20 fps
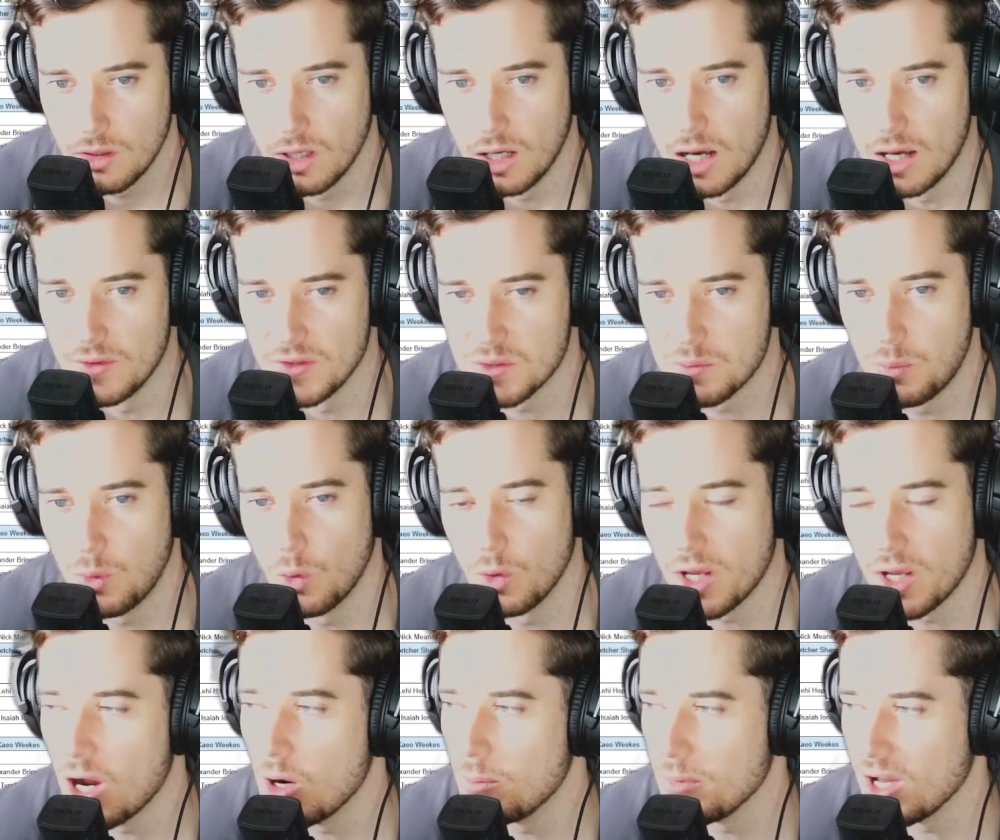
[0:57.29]
This
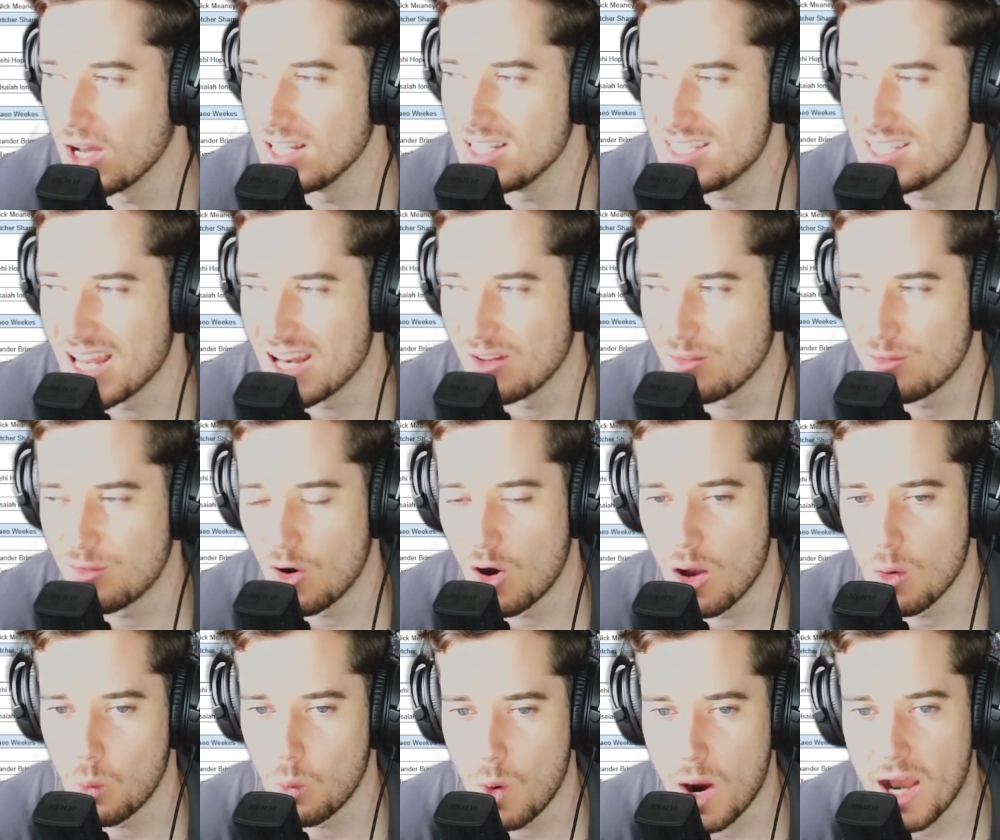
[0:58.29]
board helped me
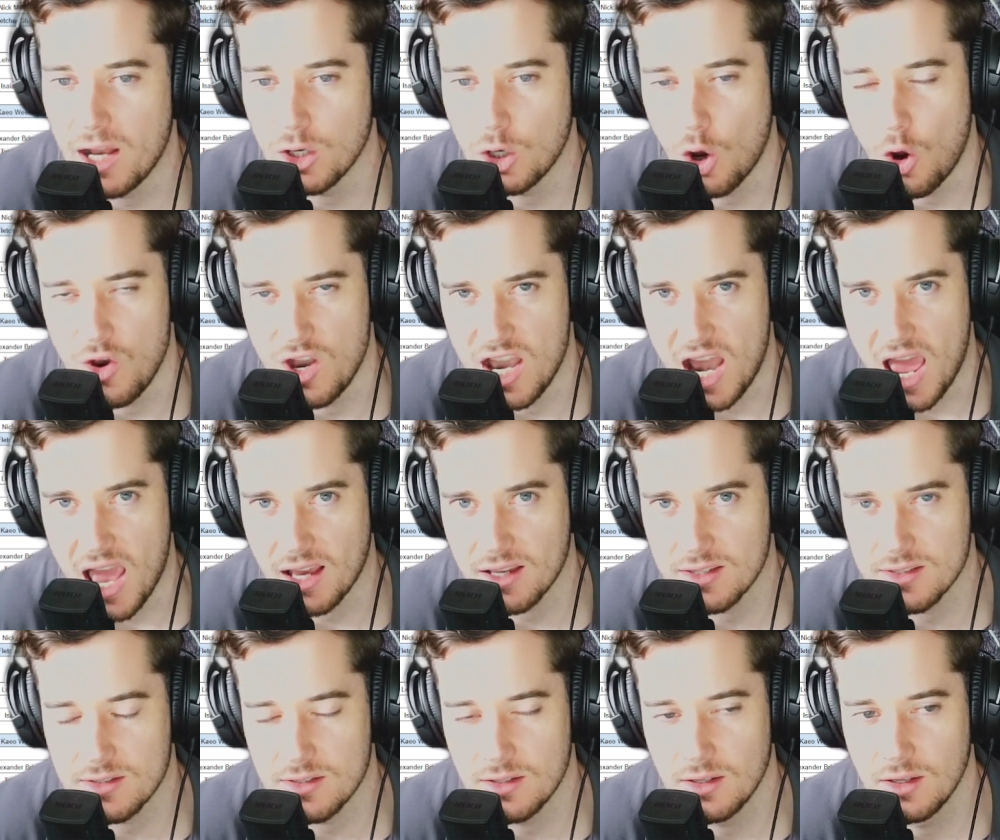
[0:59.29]
identify where to go
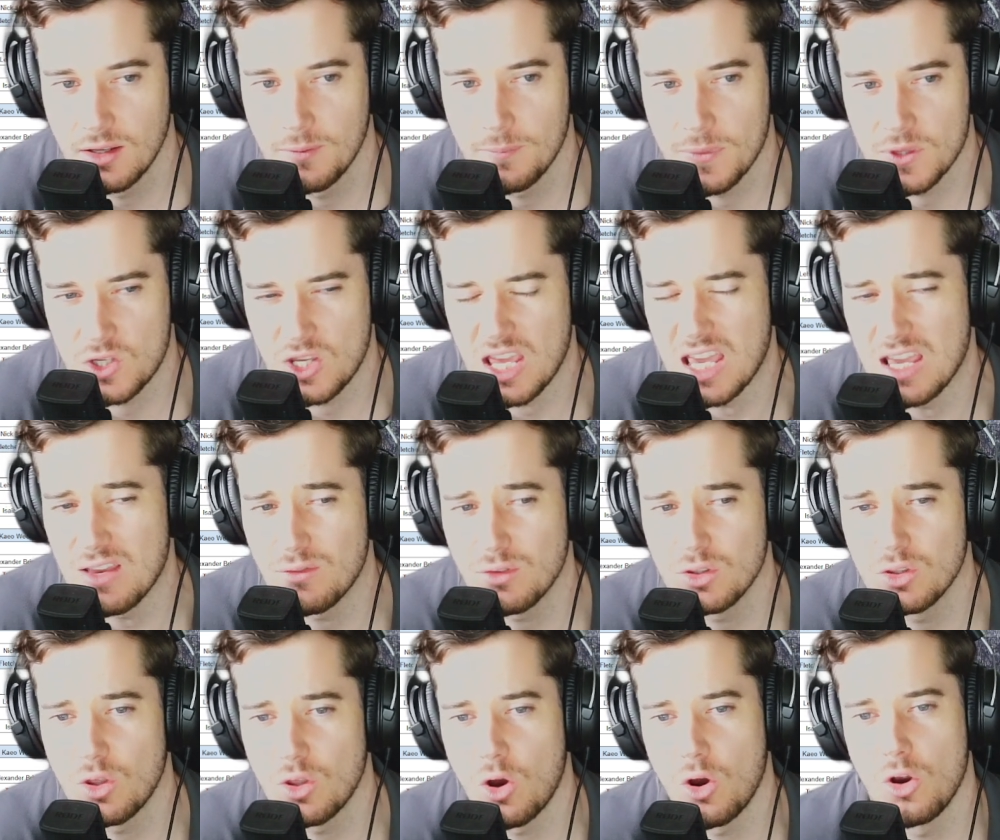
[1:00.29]
next. So
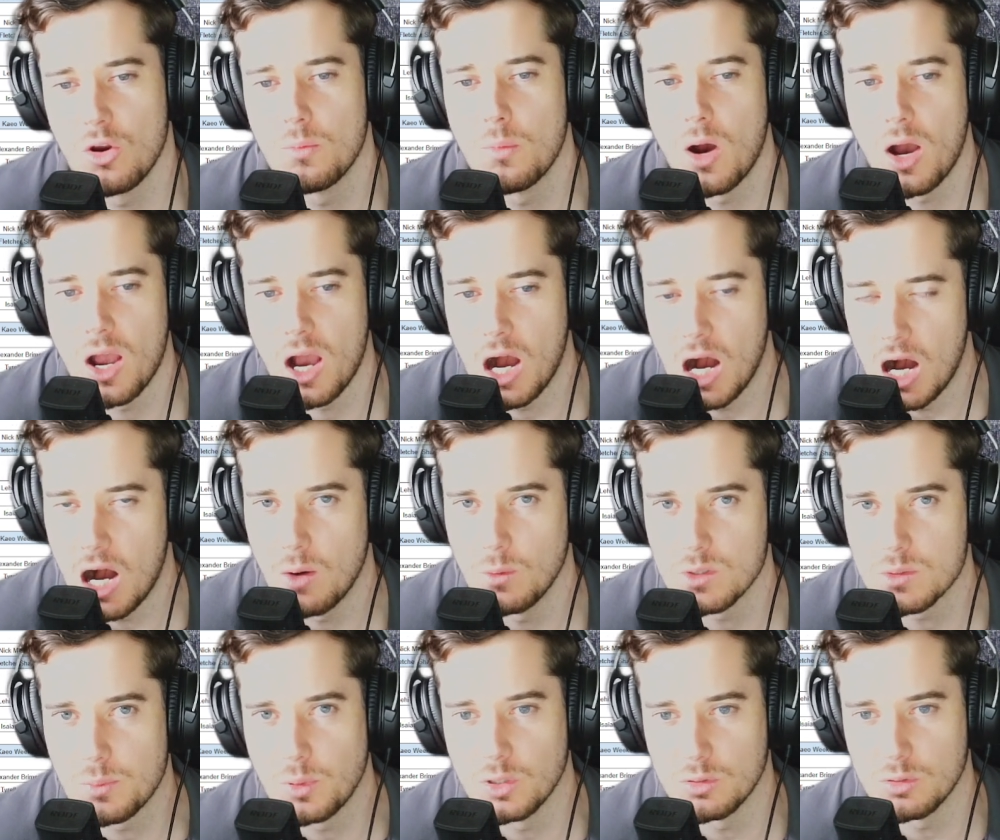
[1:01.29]
even though my heart was